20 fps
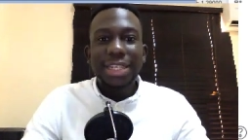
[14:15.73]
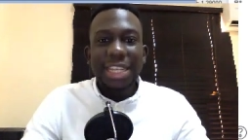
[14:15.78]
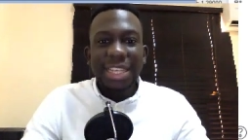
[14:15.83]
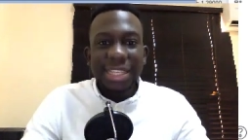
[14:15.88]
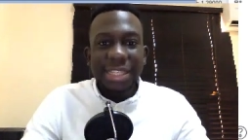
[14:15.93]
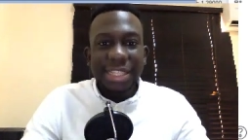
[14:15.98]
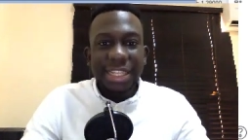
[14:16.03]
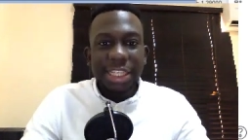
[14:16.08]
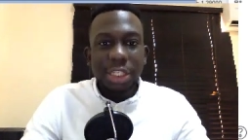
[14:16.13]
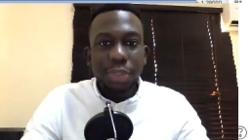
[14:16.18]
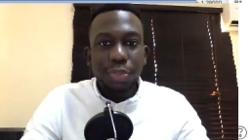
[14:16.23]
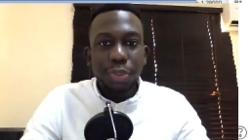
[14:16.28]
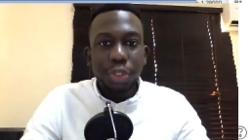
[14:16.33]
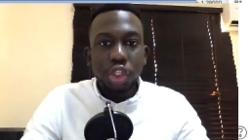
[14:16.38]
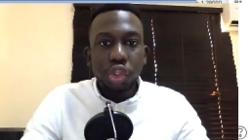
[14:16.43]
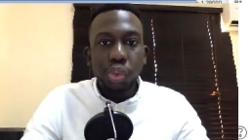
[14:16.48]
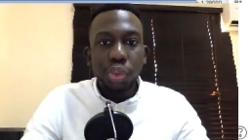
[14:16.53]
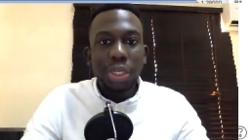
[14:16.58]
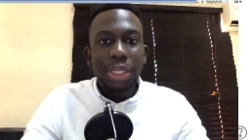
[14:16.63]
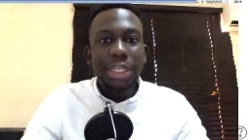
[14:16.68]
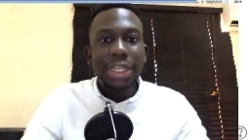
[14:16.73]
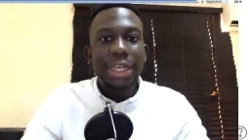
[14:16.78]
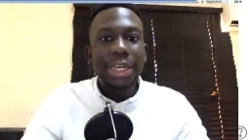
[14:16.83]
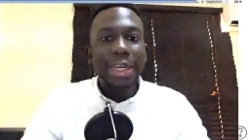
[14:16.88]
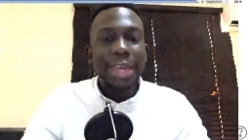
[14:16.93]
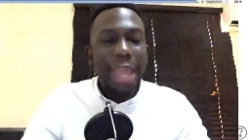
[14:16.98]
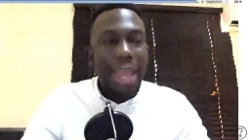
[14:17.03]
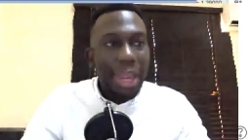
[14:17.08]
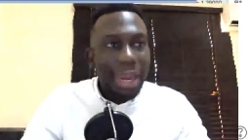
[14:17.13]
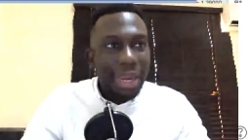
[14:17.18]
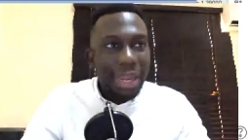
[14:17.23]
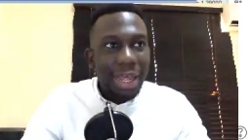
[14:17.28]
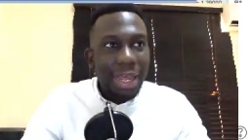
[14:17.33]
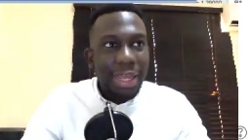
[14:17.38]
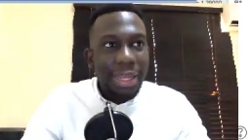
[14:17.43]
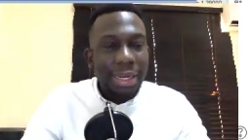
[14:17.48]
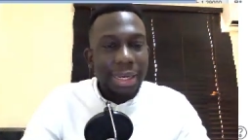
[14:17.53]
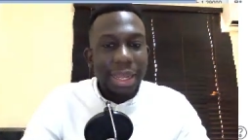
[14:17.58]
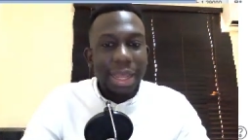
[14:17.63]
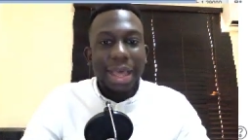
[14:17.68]
distance between the
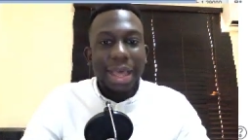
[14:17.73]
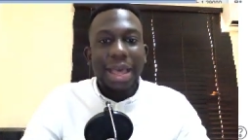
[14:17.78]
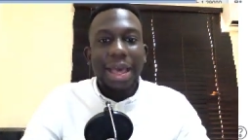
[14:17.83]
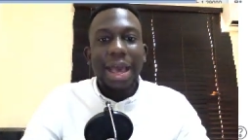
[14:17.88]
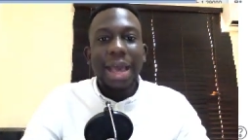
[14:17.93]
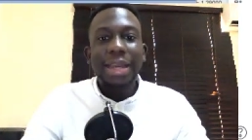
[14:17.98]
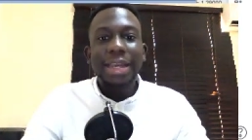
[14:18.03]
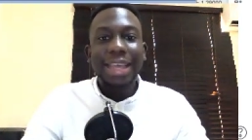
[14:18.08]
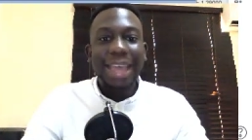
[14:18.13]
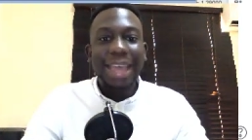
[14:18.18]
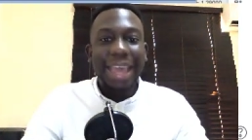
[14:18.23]
neckline and the